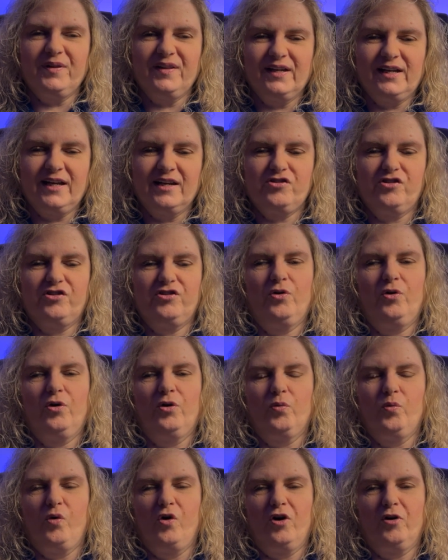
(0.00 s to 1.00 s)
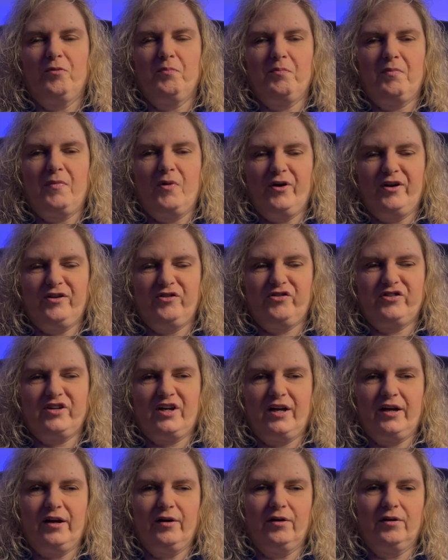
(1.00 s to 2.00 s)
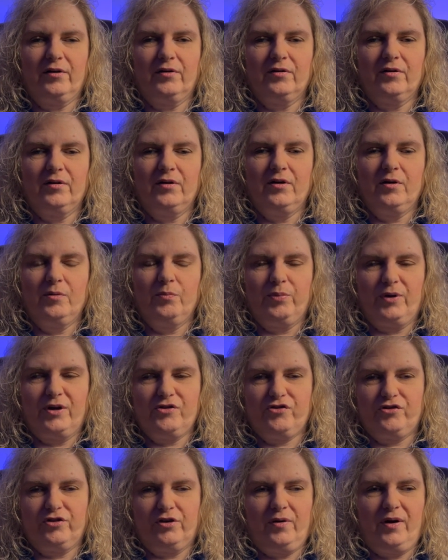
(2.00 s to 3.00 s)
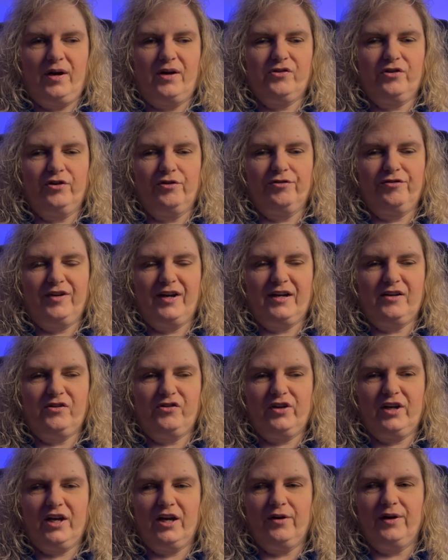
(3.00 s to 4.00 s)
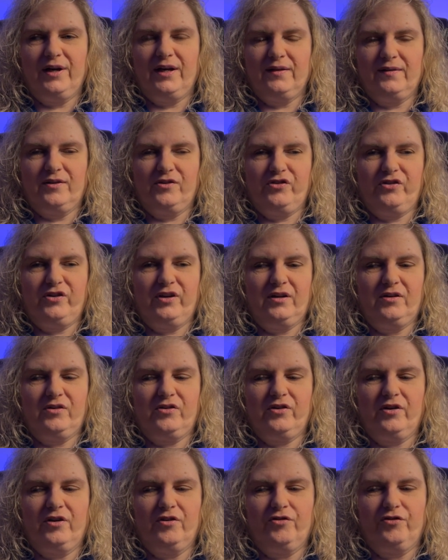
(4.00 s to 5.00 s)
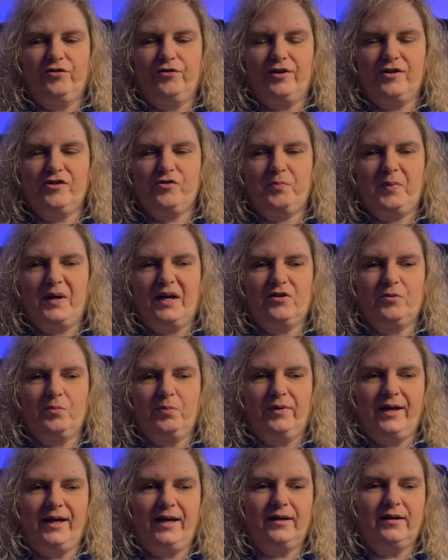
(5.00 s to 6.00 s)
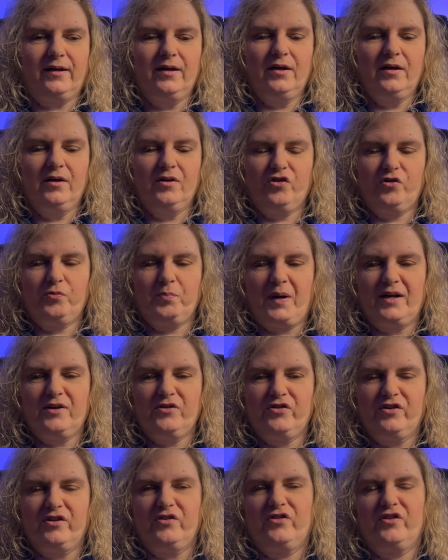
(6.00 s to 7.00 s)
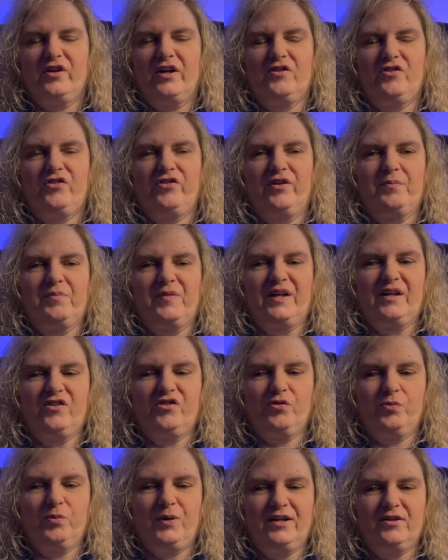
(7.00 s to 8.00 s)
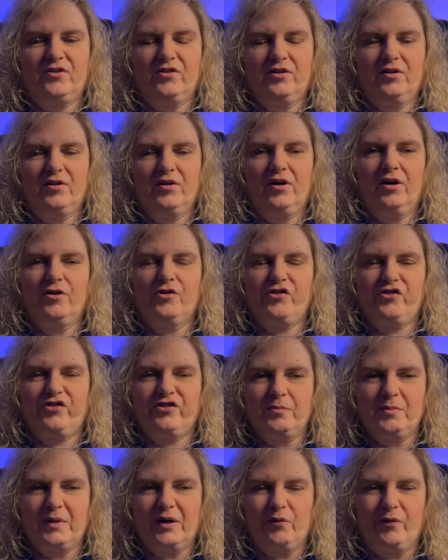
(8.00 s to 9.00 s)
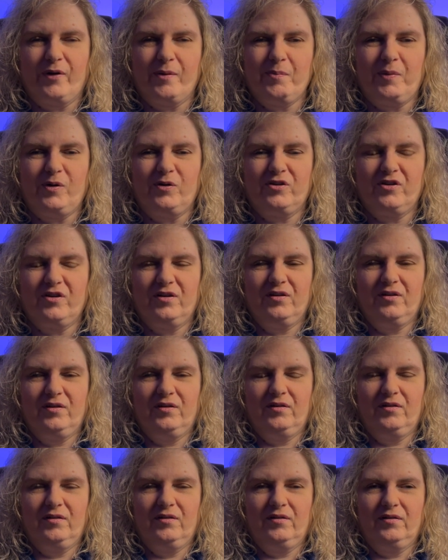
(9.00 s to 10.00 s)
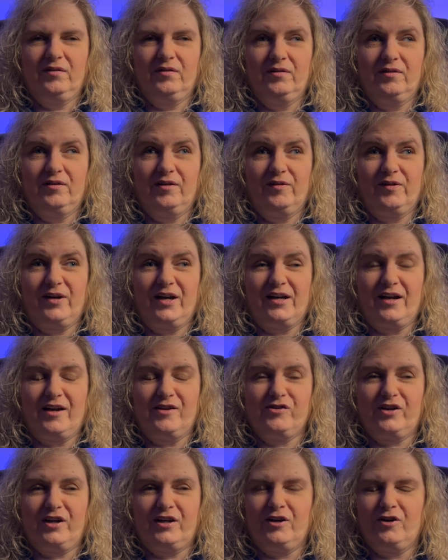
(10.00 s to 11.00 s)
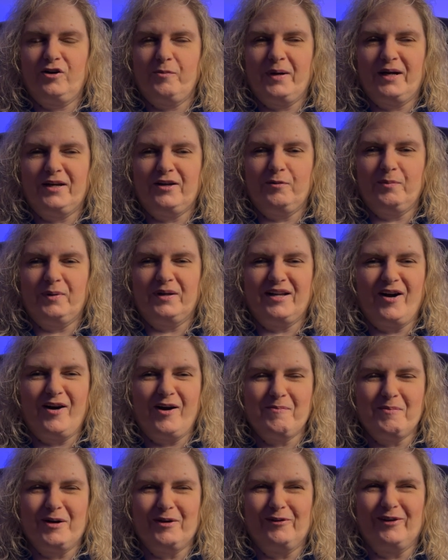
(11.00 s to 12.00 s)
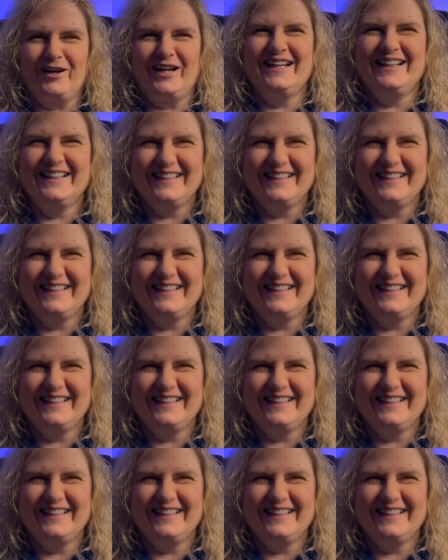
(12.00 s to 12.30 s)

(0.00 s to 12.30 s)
the kitchen door, warm, moist air brushed across her face, carrying the scents of fresh baked bread, spices, and something sweet. Her stomach rumbled. Okay, guys, I don't know about you, but now I'm hungry.